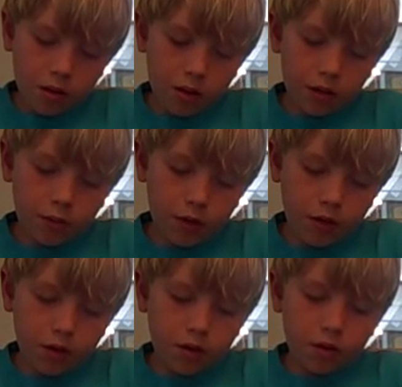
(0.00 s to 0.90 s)
like
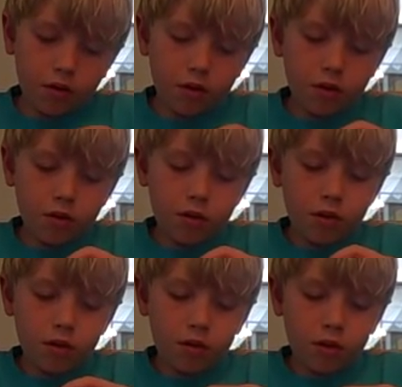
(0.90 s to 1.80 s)
me,
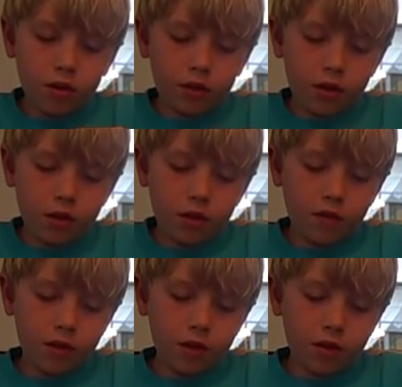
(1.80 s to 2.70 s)
you'll get the hang
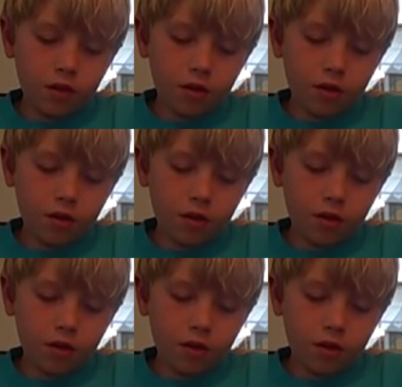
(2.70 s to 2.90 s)
of it.